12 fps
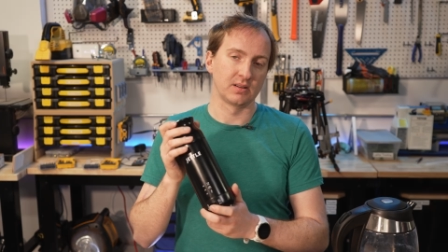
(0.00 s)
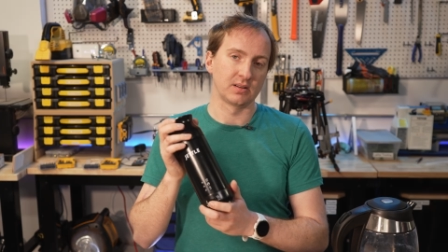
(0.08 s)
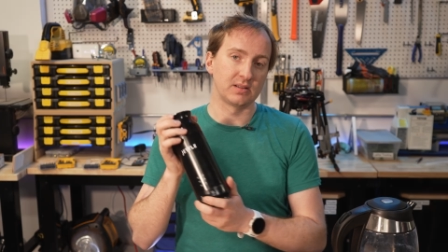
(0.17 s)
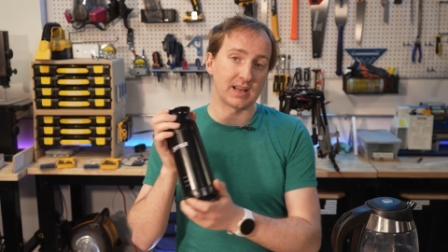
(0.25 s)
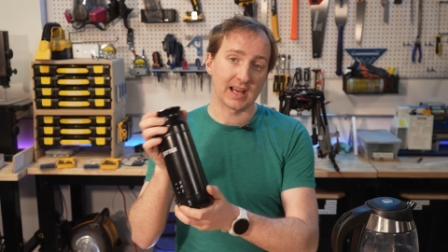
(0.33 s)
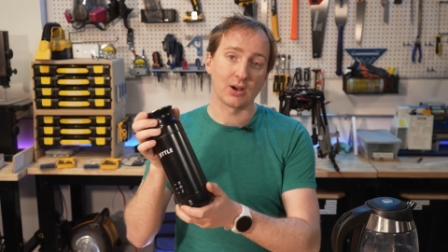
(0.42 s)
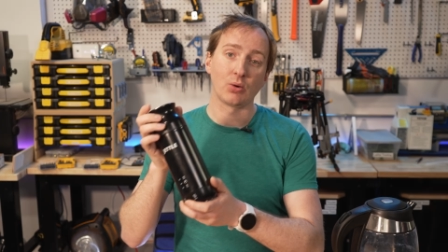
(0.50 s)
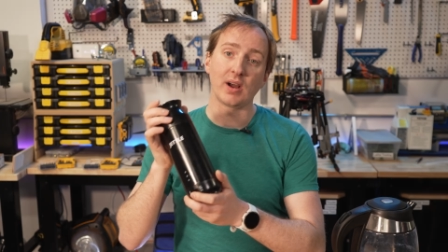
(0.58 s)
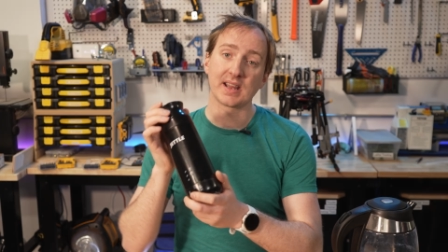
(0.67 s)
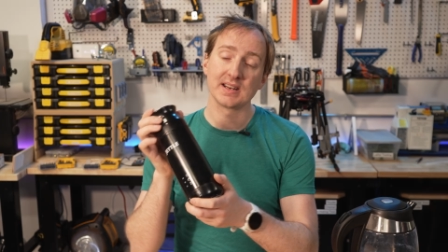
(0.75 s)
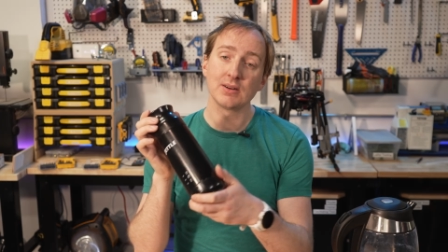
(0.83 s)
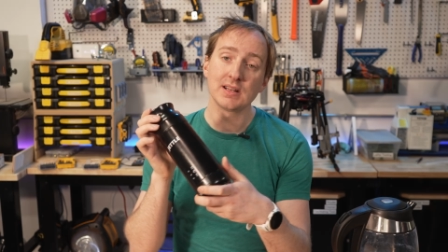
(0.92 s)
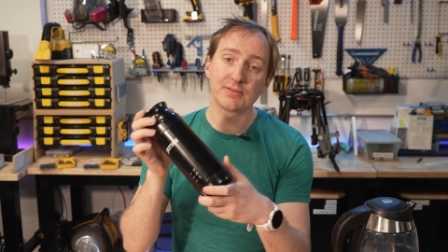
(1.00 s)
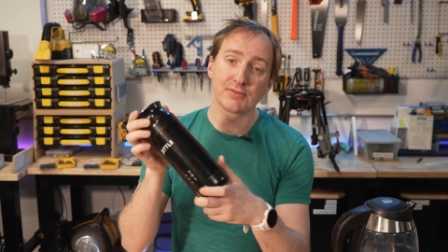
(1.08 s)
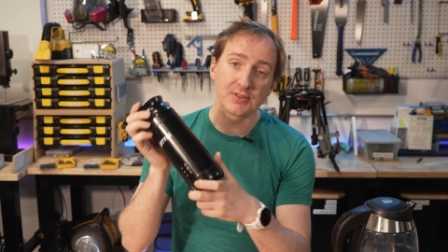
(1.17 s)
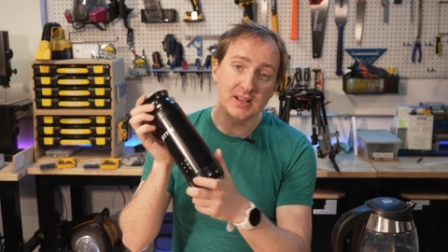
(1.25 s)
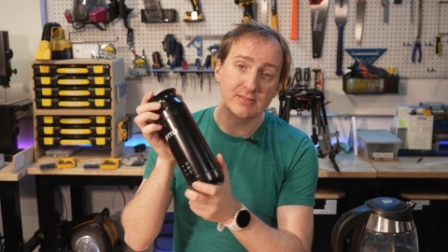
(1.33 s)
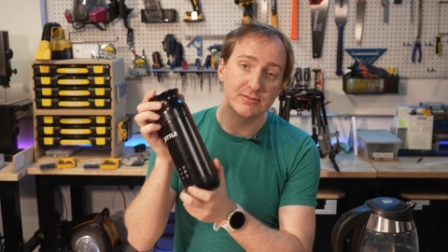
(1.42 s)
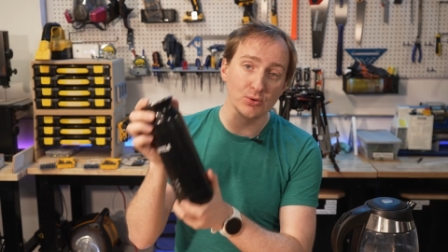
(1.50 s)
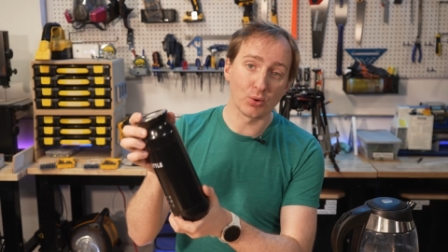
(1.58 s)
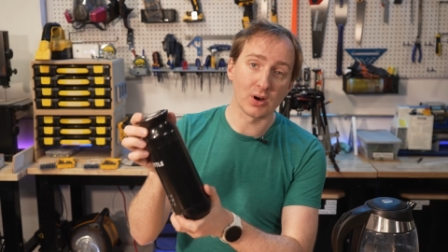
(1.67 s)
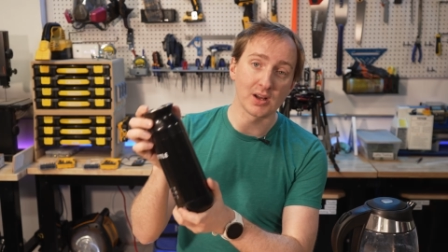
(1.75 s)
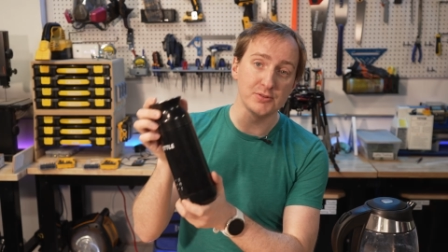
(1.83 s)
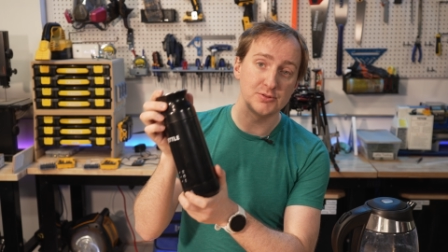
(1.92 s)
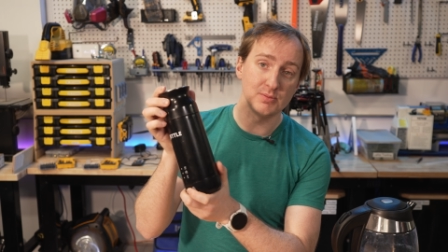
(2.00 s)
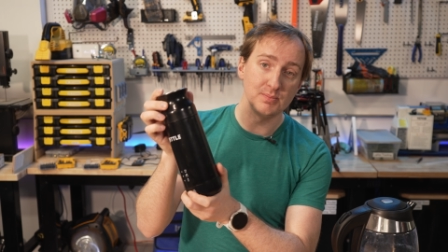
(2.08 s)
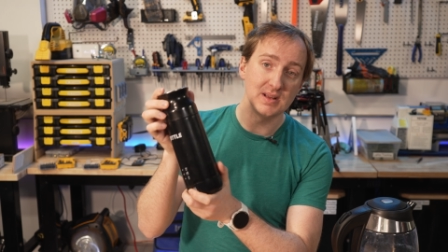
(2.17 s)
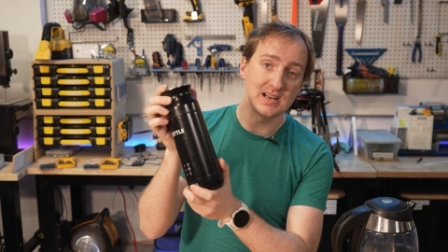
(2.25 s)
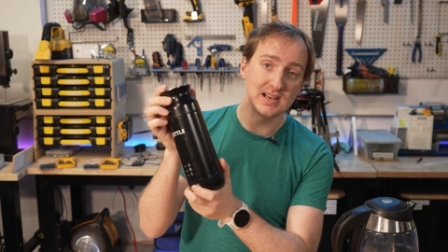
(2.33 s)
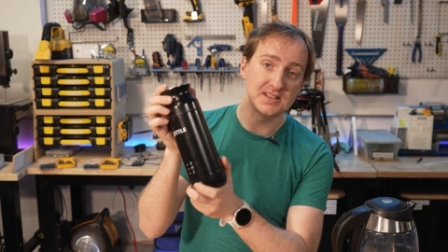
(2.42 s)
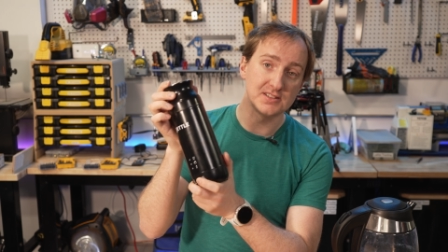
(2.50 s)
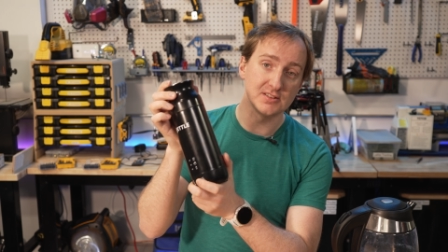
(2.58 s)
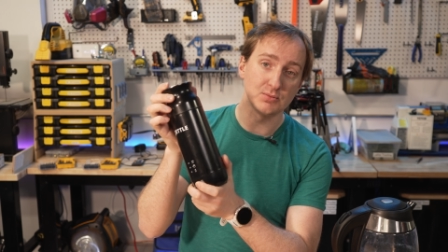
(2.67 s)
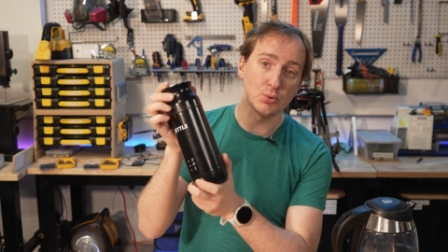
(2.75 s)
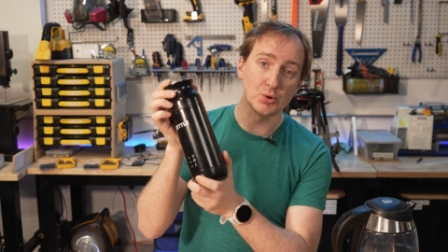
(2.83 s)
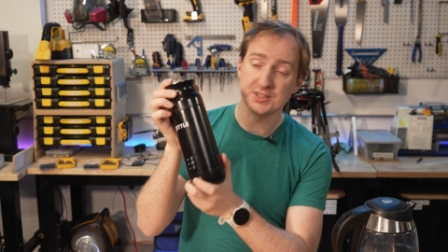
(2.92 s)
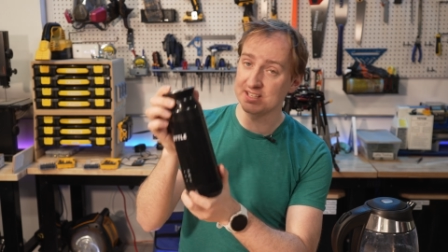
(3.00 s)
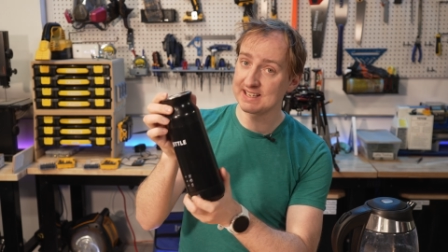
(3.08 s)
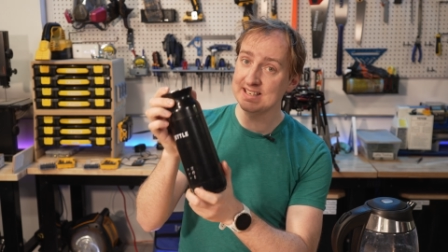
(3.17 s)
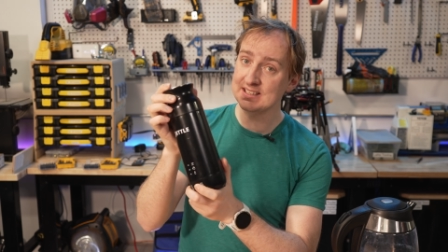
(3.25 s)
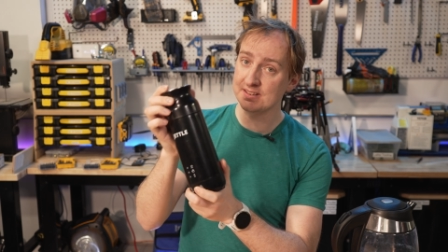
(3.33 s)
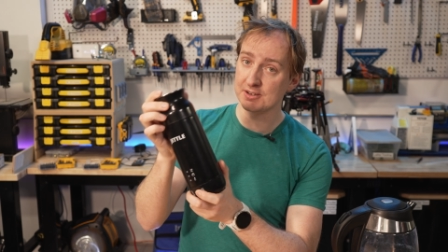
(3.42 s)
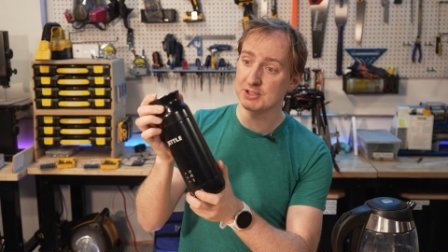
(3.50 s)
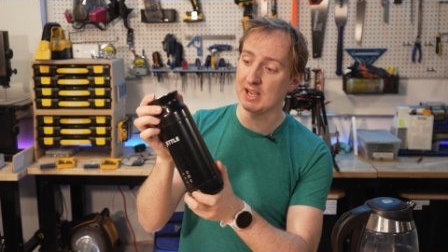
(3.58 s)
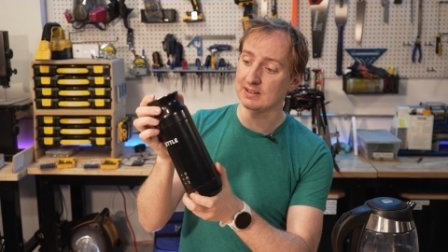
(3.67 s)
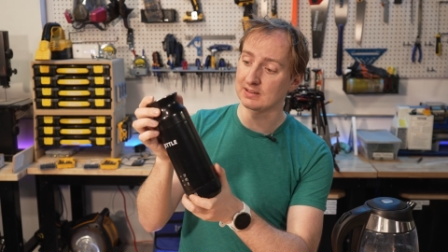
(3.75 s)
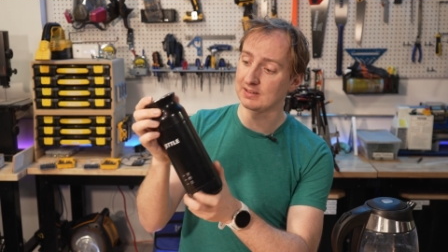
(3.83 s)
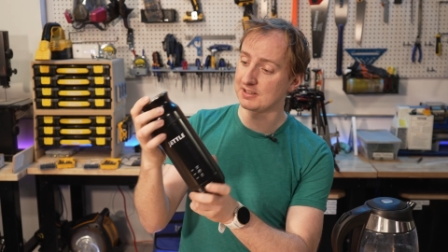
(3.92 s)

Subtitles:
Now, I can only fit 400 milliliters of water into the Jettle.